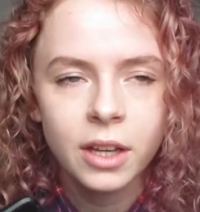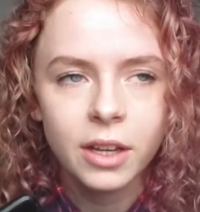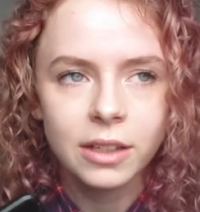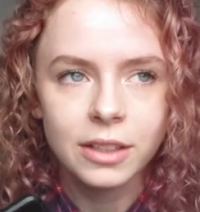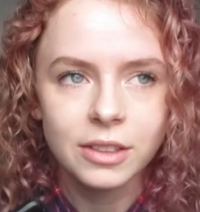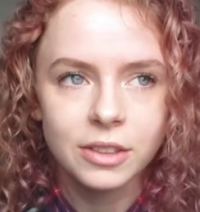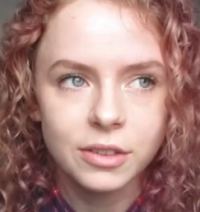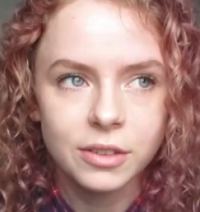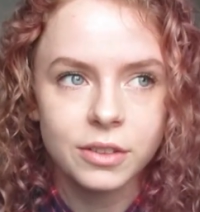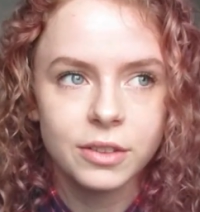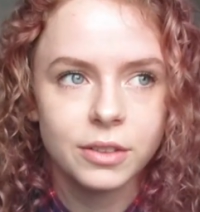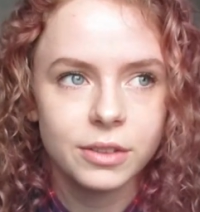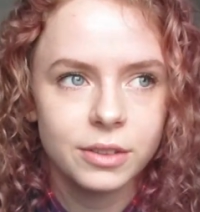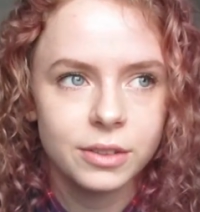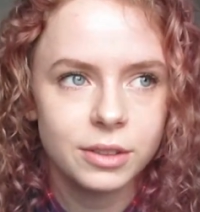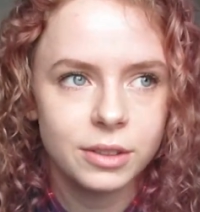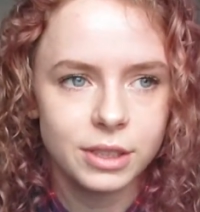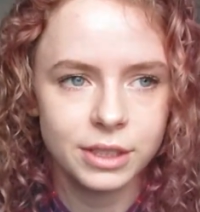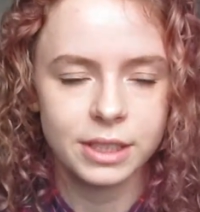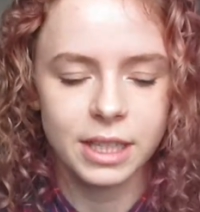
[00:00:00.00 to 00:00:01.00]
and
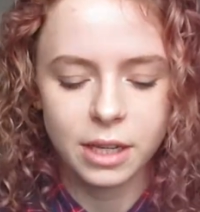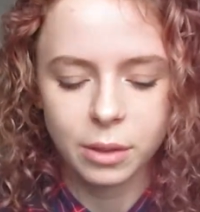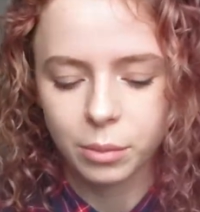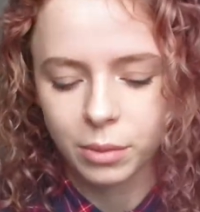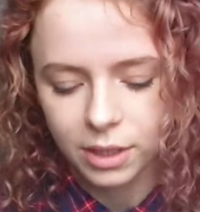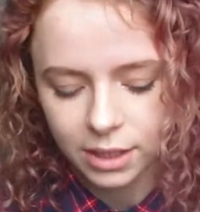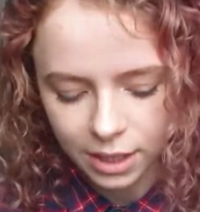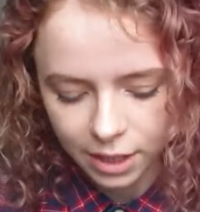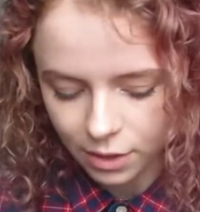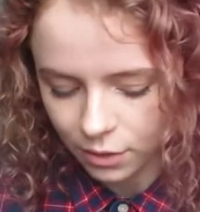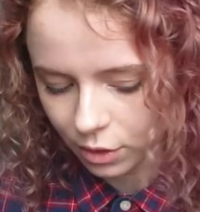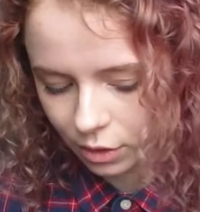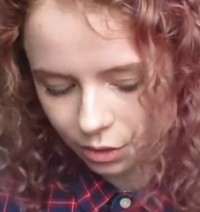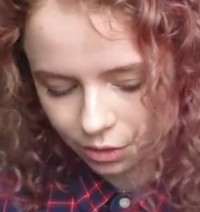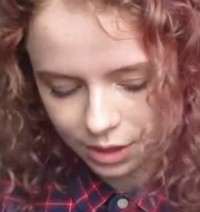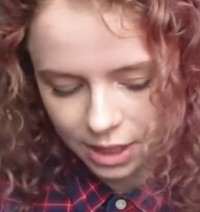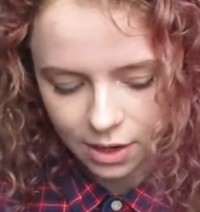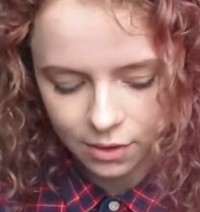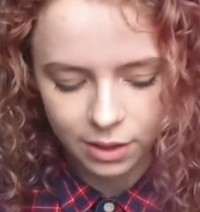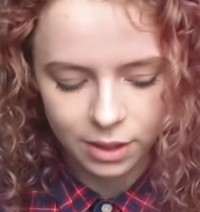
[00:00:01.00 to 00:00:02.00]
send
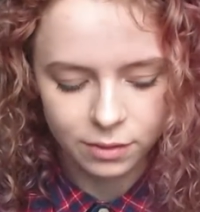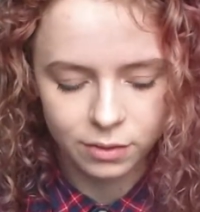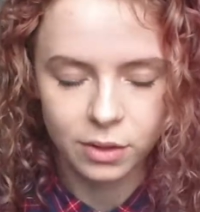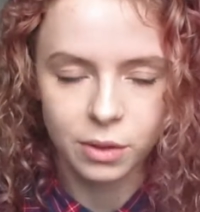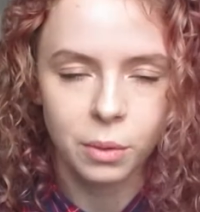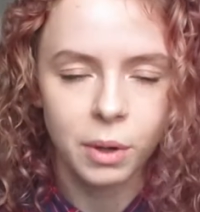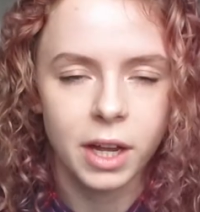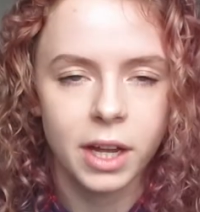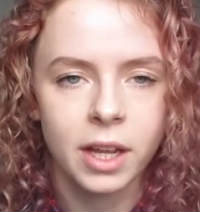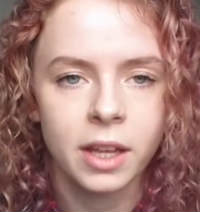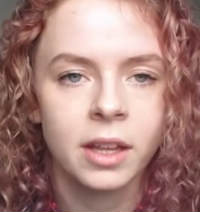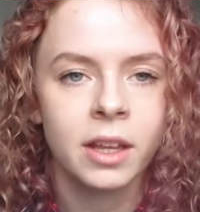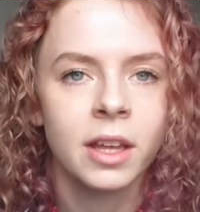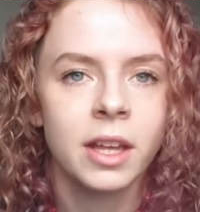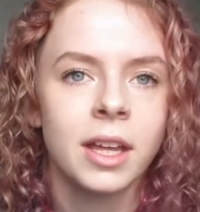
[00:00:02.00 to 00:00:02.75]
materials out everywhere